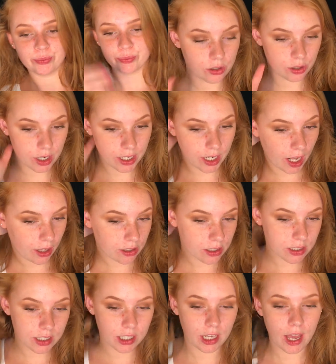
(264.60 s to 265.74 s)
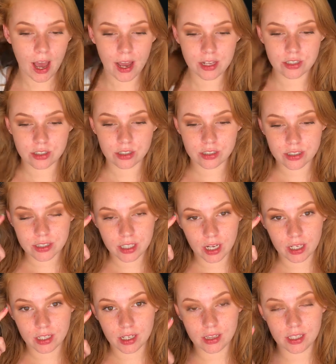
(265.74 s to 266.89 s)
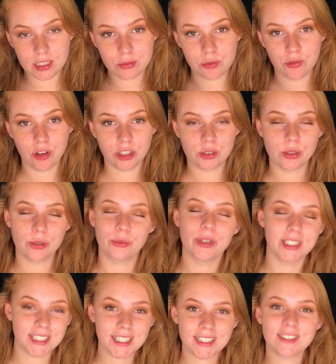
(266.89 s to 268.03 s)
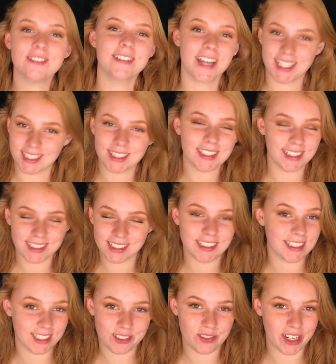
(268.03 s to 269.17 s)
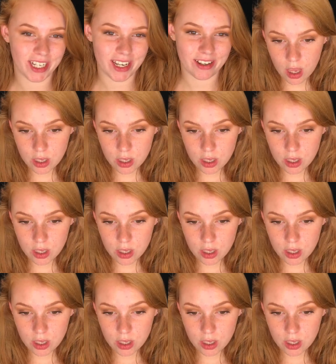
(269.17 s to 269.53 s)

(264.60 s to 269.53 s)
so now that the eyes are done, let's move on to the reason you guys clicked on this video.